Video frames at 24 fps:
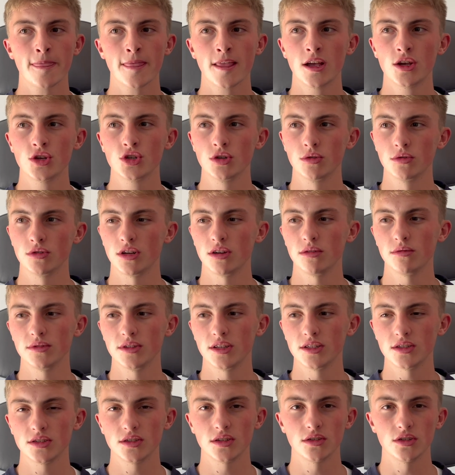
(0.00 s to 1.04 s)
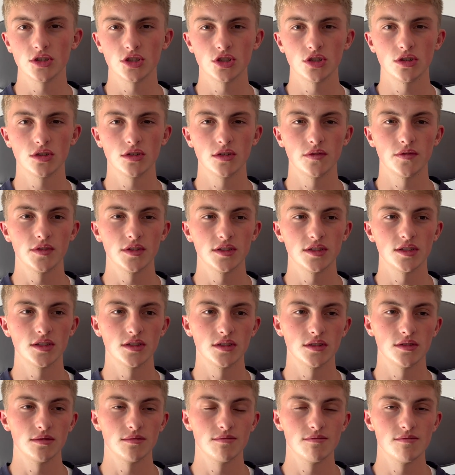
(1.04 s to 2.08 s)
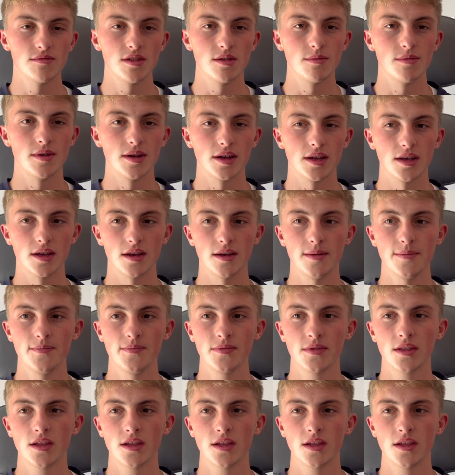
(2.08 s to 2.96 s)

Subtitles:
So we're not necessarily sure if this is the big hit.